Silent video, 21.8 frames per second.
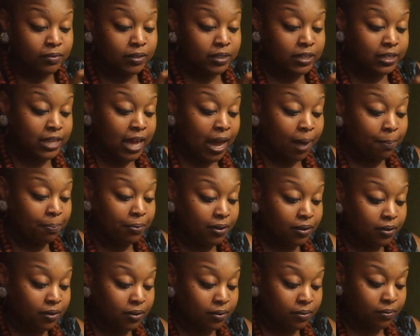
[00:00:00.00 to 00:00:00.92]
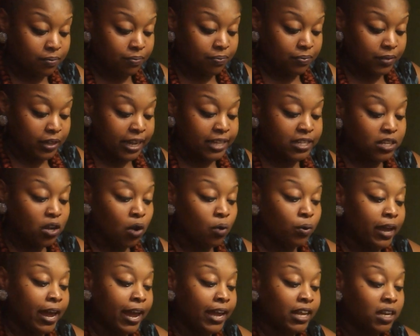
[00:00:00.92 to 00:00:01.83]
Stop it. It's
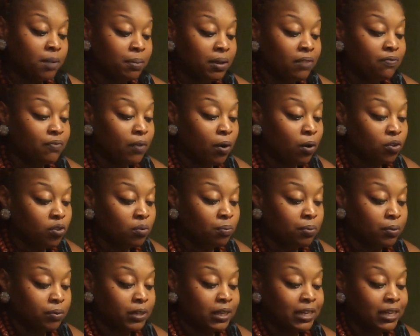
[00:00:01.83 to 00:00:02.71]
okay to be vulnerable.